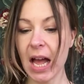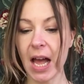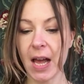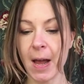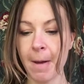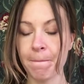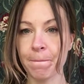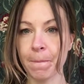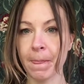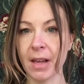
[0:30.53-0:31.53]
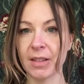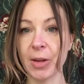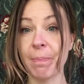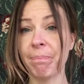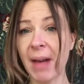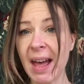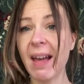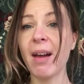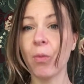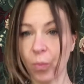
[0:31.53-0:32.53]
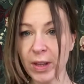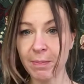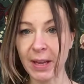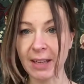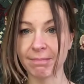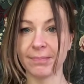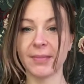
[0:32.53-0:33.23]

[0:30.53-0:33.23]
So bear with me.